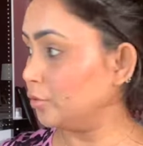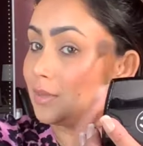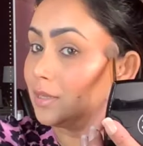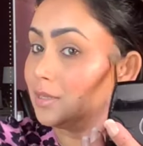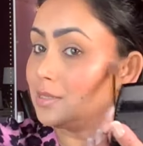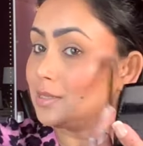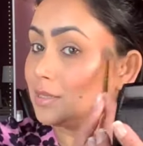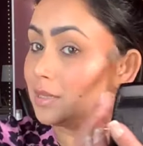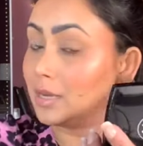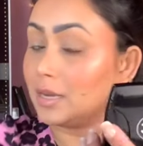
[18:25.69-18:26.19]

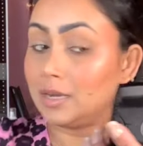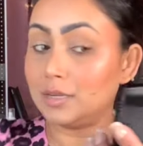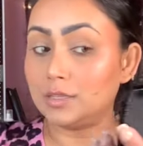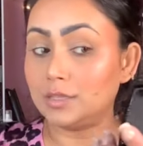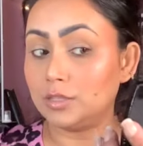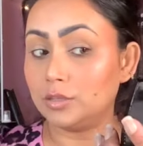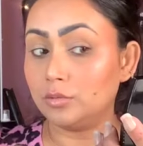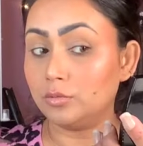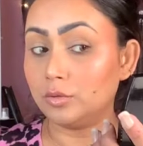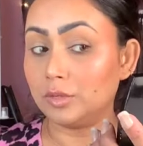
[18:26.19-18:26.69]
This side,
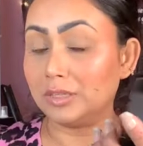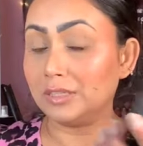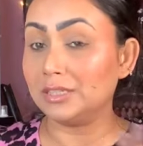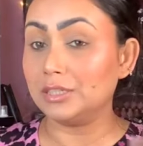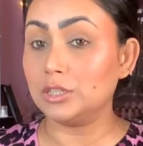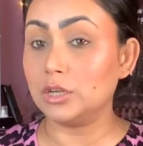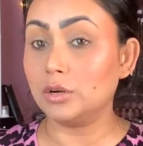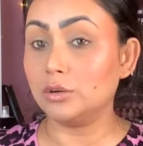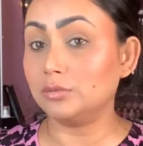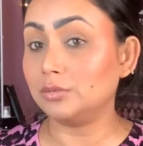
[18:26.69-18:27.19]
you really
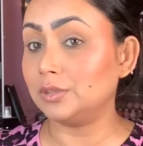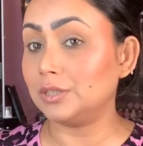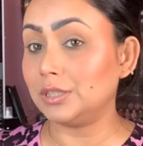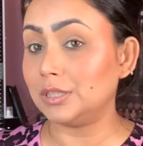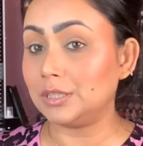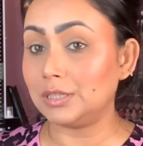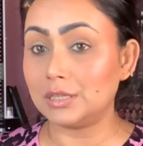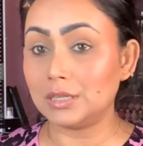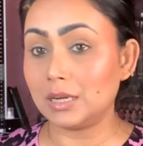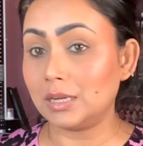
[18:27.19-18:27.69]
don't
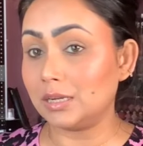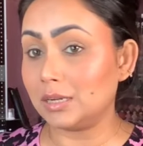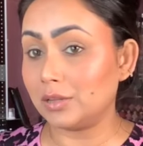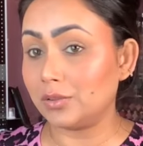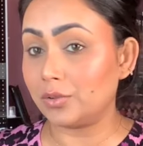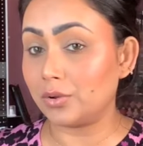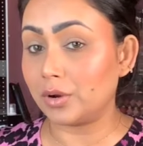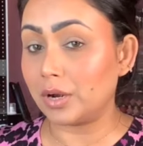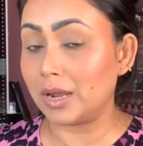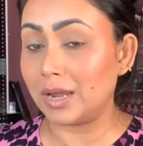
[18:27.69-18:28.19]
need
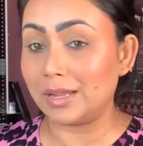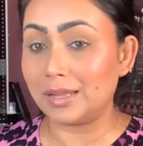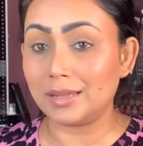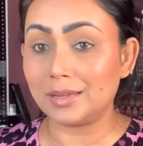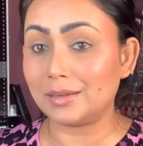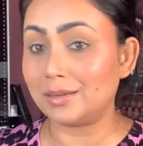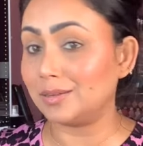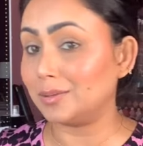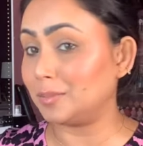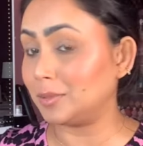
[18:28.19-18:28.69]
another
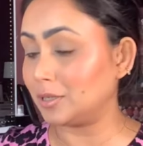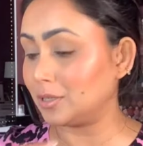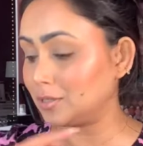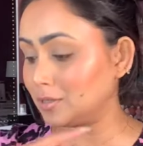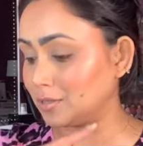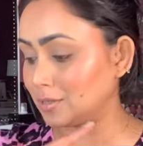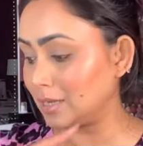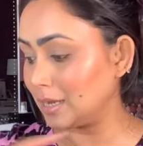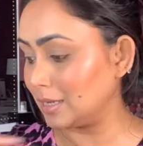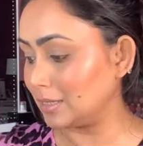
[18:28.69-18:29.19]
highlighter,
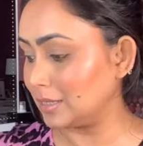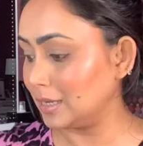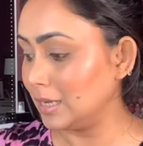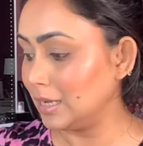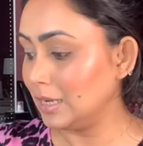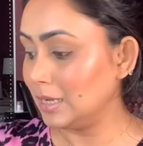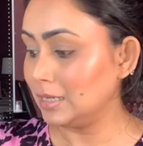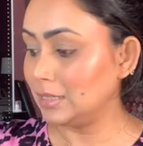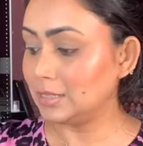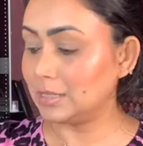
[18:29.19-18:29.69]
because that
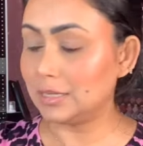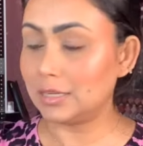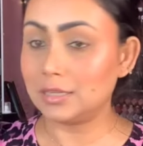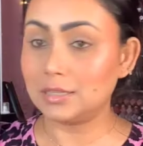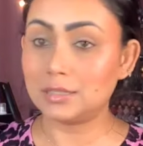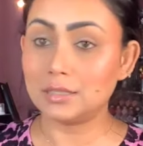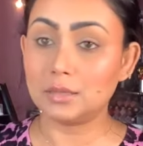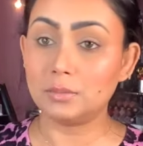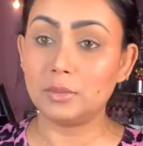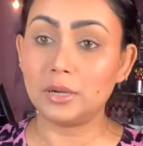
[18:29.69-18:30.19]

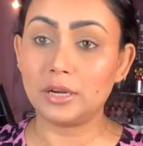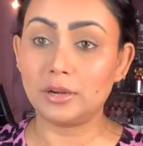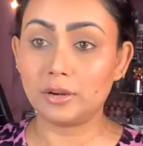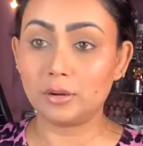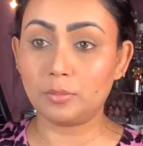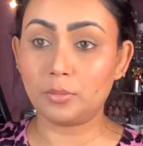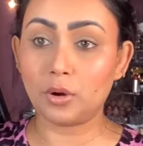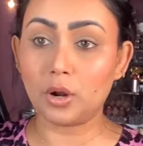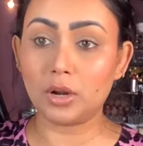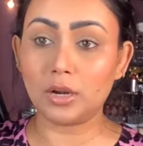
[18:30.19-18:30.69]
Danessa Myrek
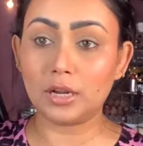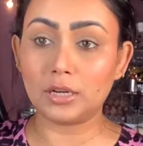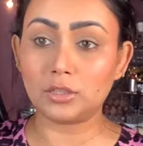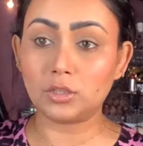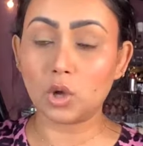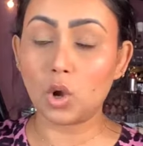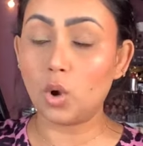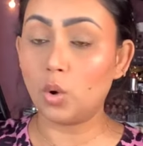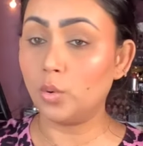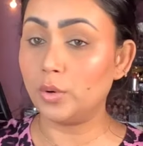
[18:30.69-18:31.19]
product
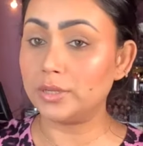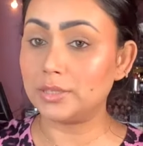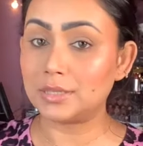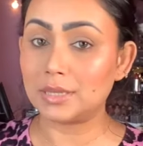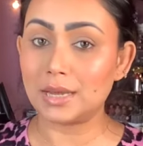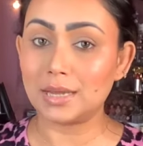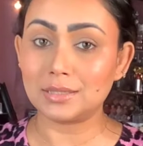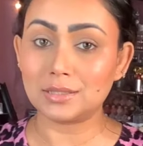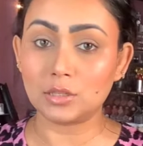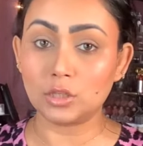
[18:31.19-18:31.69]
always
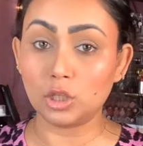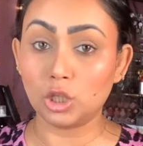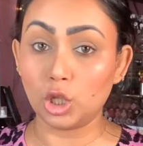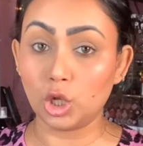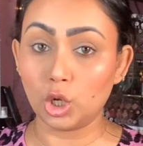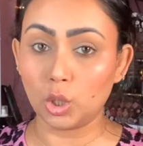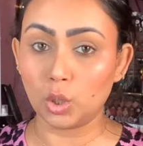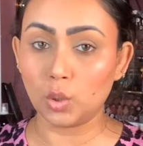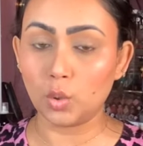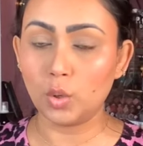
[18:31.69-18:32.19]
has
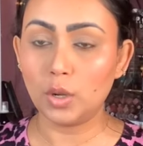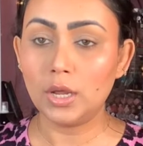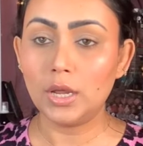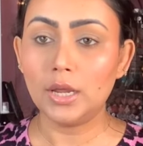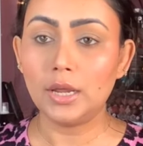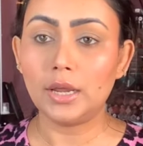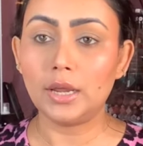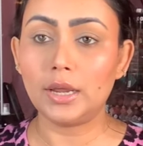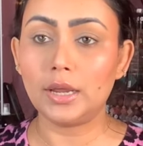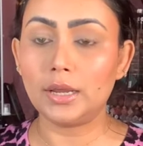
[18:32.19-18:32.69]
glow,
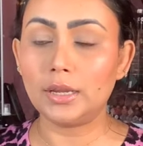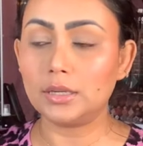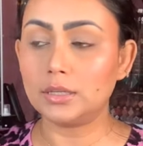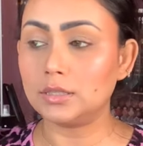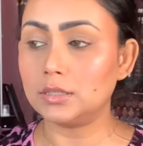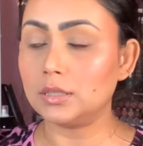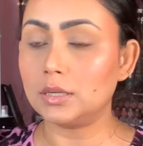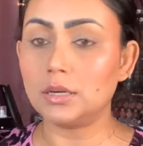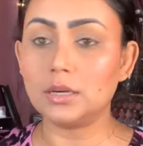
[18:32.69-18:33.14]
and